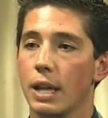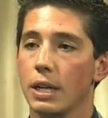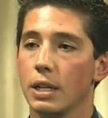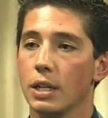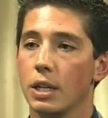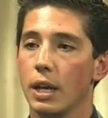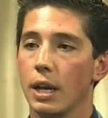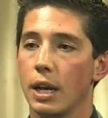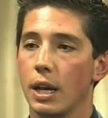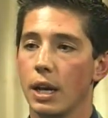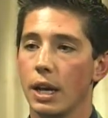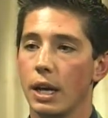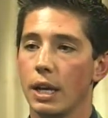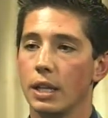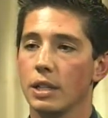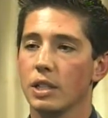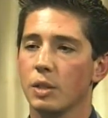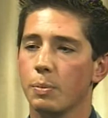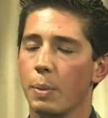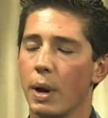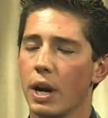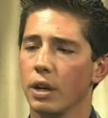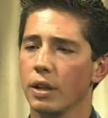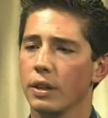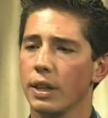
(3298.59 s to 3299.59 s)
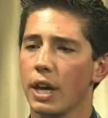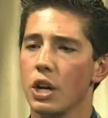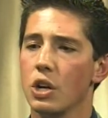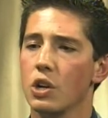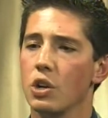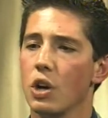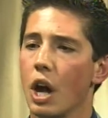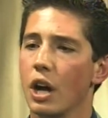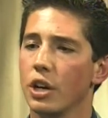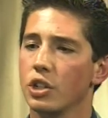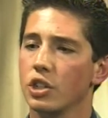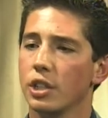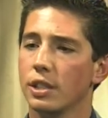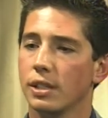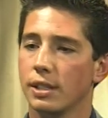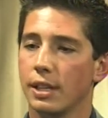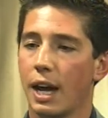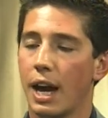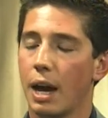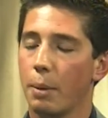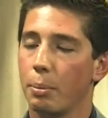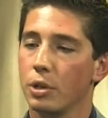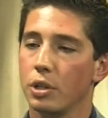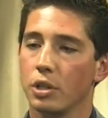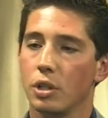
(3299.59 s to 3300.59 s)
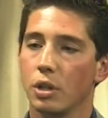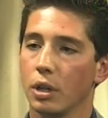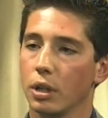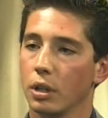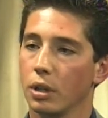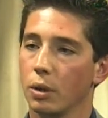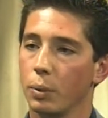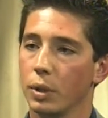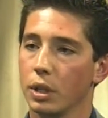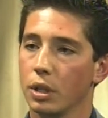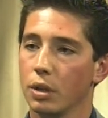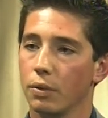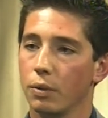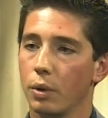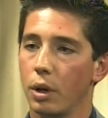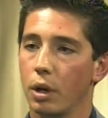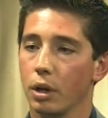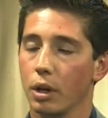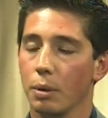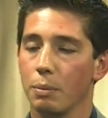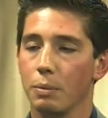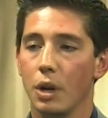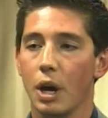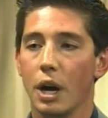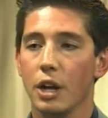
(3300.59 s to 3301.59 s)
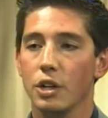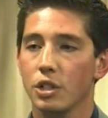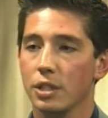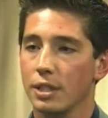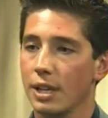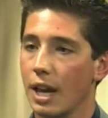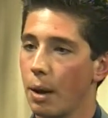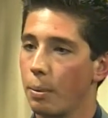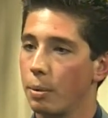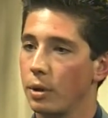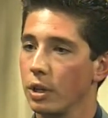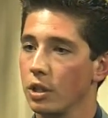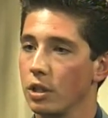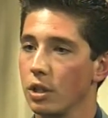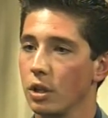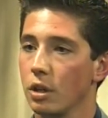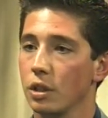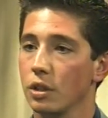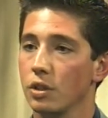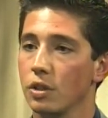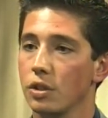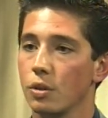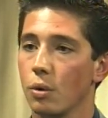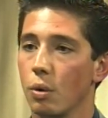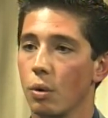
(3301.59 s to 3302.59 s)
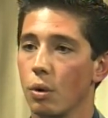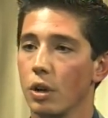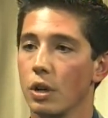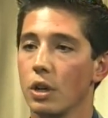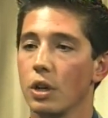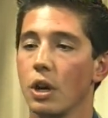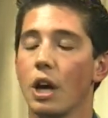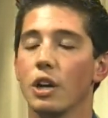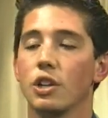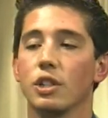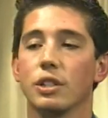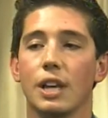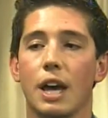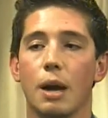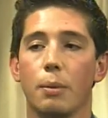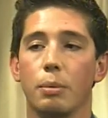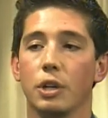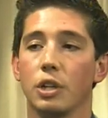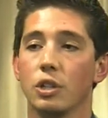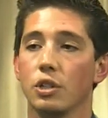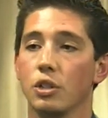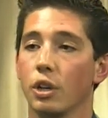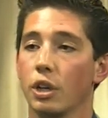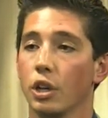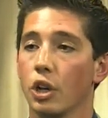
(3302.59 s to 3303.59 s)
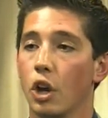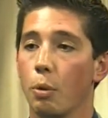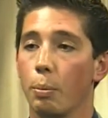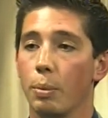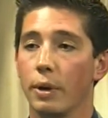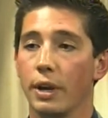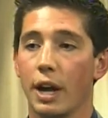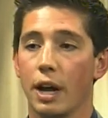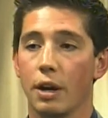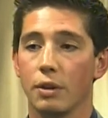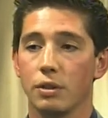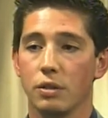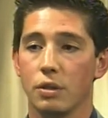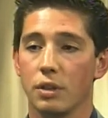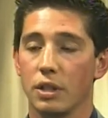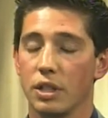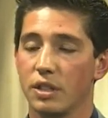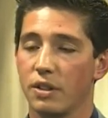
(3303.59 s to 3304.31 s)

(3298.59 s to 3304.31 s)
and inspiring that not just to happen during the week of welcome, not just happening during SOAR, not just happening during open house or these